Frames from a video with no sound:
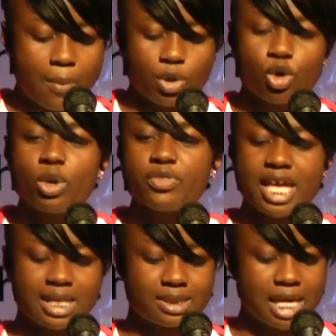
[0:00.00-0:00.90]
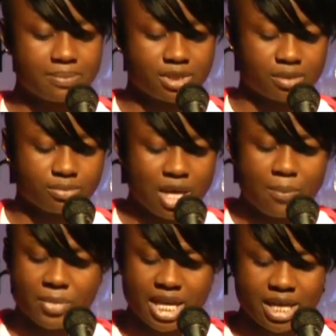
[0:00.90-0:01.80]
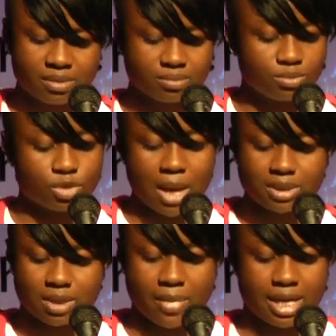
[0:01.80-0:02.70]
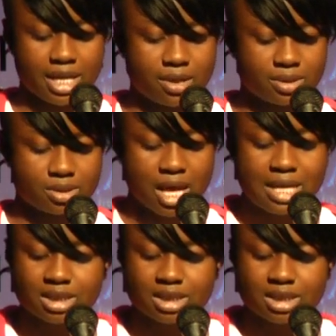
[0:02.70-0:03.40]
But who were they accepting? Me? No, that was somebody else.